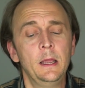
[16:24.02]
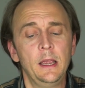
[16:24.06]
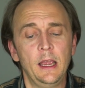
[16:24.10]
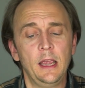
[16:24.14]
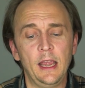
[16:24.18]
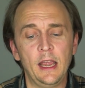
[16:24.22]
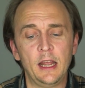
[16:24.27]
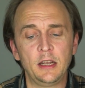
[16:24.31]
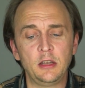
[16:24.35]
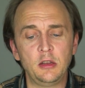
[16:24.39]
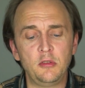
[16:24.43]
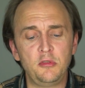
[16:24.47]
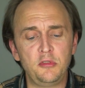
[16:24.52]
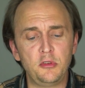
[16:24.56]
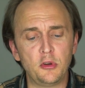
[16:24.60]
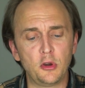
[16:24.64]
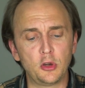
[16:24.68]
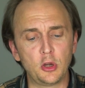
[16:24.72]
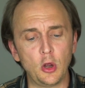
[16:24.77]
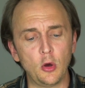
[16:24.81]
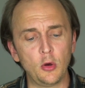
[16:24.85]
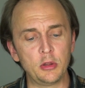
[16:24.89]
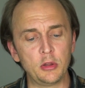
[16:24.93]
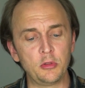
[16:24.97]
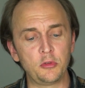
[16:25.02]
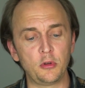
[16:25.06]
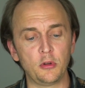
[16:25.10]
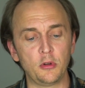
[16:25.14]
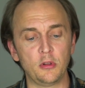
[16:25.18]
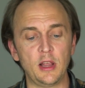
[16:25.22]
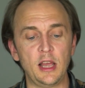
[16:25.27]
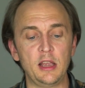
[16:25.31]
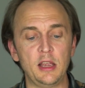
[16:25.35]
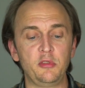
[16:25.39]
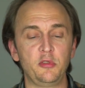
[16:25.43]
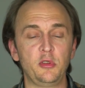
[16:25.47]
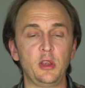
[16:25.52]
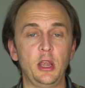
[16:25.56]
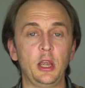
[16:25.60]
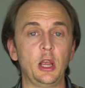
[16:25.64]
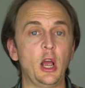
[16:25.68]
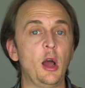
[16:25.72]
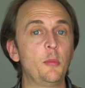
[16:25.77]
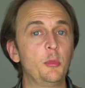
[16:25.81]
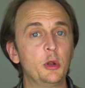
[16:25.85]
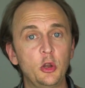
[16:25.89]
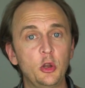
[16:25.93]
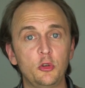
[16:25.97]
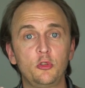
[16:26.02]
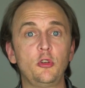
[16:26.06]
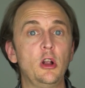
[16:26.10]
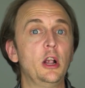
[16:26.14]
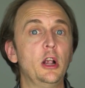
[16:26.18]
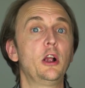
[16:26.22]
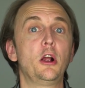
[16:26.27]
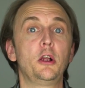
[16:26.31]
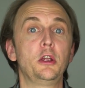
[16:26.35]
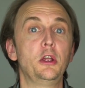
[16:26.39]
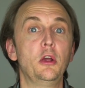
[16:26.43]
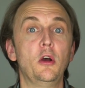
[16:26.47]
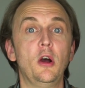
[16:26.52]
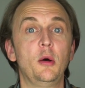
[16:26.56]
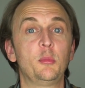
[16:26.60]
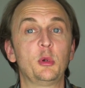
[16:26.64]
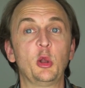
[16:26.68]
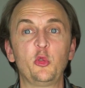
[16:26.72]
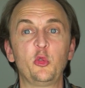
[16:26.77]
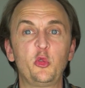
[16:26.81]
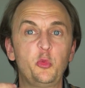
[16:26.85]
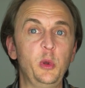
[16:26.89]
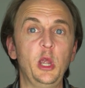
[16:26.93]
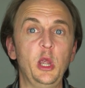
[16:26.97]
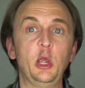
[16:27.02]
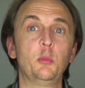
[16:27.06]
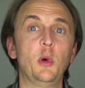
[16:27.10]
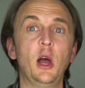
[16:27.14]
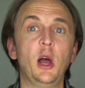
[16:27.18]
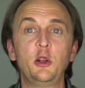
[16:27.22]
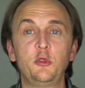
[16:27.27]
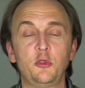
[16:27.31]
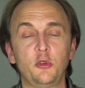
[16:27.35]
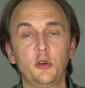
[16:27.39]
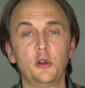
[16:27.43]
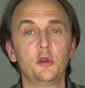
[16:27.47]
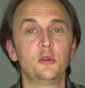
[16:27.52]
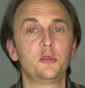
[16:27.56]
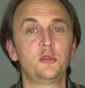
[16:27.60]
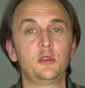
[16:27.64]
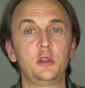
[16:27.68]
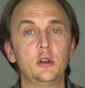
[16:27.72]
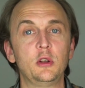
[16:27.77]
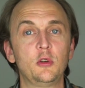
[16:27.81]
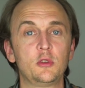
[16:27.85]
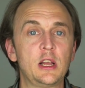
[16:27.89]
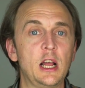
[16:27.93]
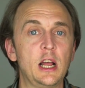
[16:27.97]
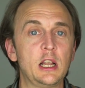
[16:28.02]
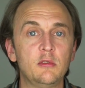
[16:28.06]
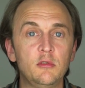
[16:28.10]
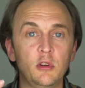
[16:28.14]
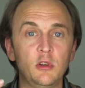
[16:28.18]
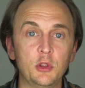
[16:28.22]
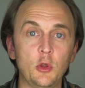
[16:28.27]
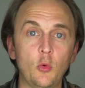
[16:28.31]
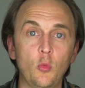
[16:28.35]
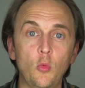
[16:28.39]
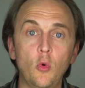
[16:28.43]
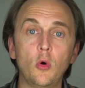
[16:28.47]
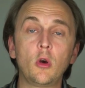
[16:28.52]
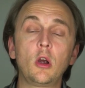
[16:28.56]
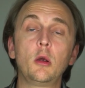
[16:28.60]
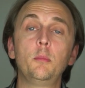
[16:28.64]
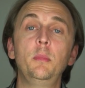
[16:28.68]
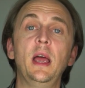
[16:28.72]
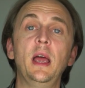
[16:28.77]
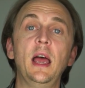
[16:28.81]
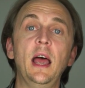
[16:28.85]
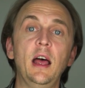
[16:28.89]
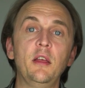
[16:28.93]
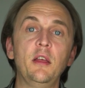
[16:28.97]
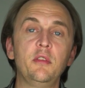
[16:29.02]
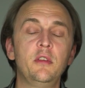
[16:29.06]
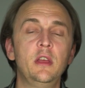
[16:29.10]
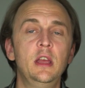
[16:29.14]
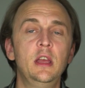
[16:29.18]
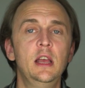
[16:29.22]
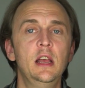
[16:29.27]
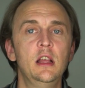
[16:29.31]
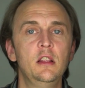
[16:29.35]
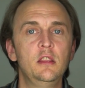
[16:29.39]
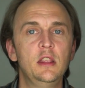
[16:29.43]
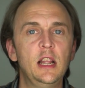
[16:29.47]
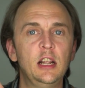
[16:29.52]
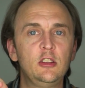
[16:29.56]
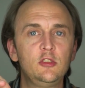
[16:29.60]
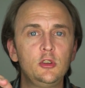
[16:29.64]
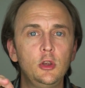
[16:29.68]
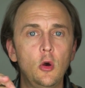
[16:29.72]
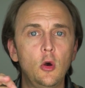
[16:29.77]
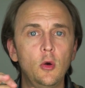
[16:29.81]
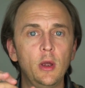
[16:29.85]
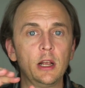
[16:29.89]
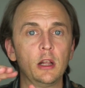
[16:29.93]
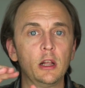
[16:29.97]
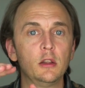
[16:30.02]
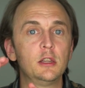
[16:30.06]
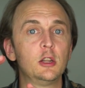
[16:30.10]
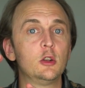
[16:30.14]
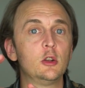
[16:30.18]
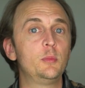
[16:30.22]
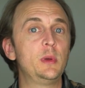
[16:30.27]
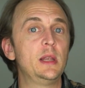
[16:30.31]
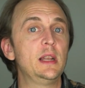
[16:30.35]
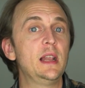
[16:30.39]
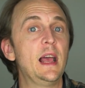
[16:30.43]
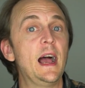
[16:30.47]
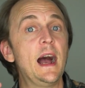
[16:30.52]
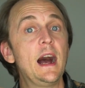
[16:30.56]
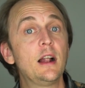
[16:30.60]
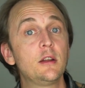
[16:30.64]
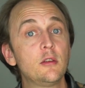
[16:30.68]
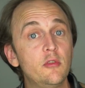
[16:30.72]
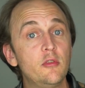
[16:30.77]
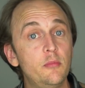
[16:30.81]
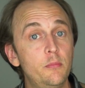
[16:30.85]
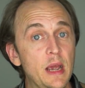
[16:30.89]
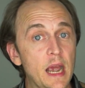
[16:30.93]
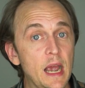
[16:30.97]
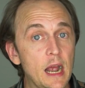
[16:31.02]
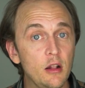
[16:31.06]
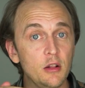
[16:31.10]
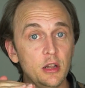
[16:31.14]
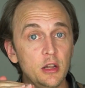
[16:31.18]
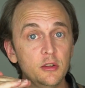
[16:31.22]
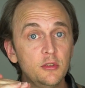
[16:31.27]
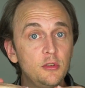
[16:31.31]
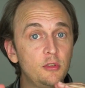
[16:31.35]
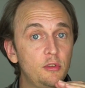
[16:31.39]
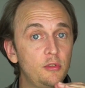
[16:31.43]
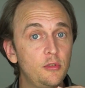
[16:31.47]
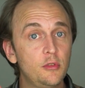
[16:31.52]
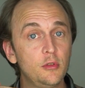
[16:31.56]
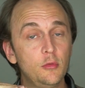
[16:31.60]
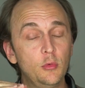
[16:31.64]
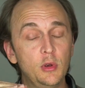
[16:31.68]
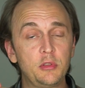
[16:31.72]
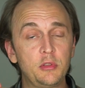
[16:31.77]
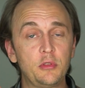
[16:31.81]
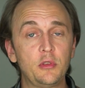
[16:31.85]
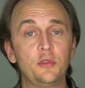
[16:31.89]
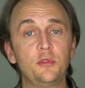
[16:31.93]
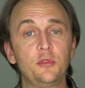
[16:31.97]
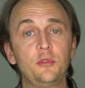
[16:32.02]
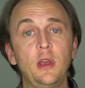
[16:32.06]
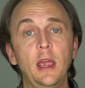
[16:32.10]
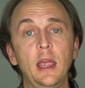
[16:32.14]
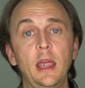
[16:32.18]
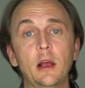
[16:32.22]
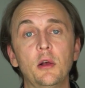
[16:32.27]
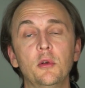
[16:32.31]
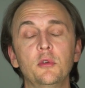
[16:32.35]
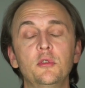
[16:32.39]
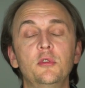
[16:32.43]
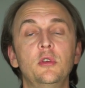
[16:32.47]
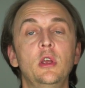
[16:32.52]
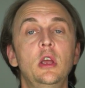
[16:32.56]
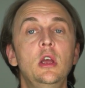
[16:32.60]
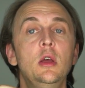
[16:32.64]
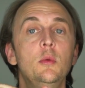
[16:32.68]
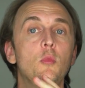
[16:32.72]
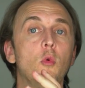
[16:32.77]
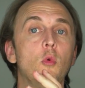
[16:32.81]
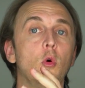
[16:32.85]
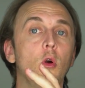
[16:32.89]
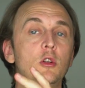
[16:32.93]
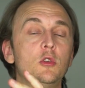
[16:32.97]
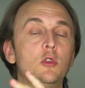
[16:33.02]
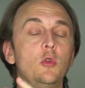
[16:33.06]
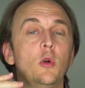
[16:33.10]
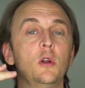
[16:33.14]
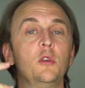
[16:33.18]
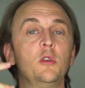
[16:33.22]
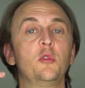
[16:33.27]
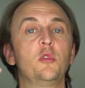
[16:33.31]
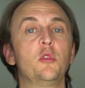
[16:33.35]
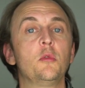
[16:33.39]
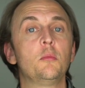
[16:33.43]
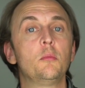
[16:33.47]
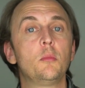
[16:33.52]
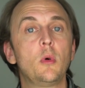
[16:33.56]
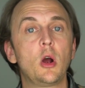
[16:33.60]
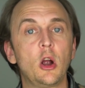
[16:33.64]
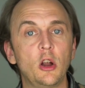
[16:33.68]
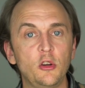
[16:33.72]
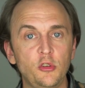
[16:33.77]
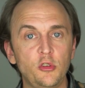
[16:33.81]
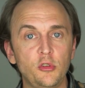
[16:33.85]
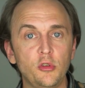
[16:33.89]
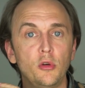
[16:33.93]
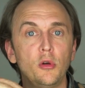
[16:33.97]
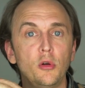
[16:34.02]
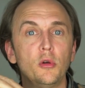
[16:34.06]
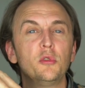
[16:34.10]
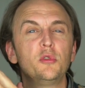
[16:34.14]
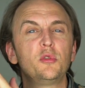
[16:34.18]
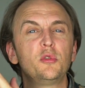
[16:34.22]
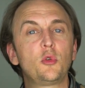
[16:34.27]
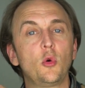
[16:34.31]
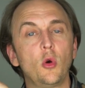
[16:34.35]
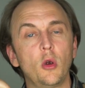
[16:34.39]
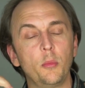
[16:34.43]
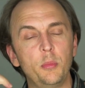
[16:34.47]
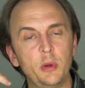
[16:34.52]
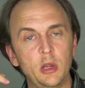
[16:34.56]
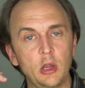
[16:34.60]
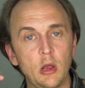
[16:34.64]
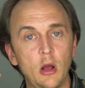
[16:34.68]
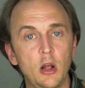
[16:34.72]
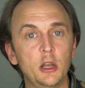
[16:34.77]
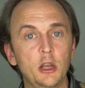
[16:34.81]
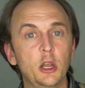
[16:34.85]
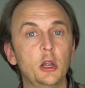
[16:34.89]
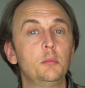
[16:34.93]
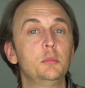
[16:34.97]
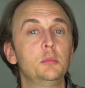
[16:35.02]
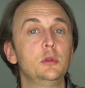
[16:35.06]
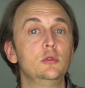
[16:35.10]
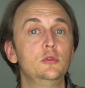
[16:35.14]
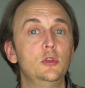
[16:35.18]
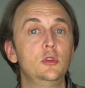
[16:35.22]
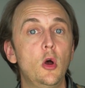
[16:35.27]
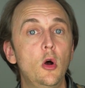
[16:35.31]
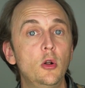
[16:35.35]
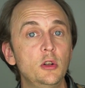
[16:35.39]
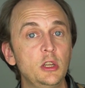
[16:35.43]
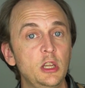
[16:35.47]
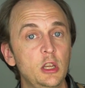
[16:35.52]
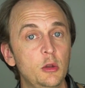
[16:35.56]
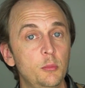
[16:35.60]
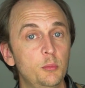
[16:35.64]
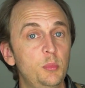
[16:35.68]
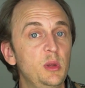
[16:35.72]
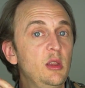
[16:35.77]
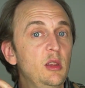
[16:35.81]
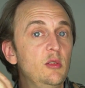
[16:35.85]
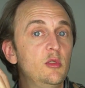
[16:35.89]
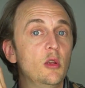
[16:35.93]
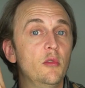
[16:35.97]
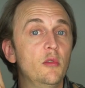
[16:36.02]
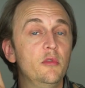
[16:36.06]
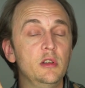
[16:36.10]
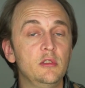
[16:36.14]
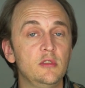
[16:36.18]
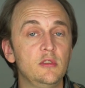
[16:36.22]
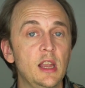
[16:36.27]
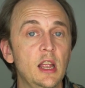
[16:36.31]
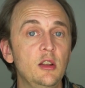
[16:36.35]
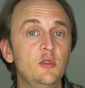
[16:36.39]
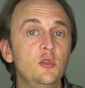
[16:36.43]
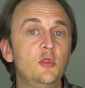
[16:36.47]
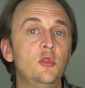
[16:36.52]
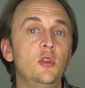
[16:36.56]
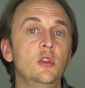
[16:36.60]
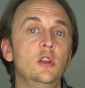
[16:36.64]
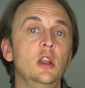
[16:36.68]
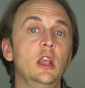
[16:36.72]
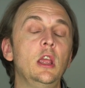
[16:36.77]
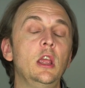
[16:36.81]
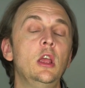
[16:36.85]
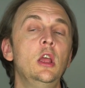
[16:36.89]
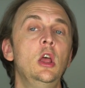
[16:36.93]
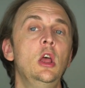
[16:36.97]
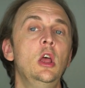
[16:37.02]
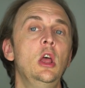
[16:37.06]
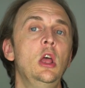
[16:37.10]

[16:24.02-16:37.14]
And if you're going through life saying, I'm going to trigger you, I'm going to speak my truth, kind of on the war path, that's going a little bit out of balance with the scales, more towards the martial, Scorpionic, Plutonian piece of intensity.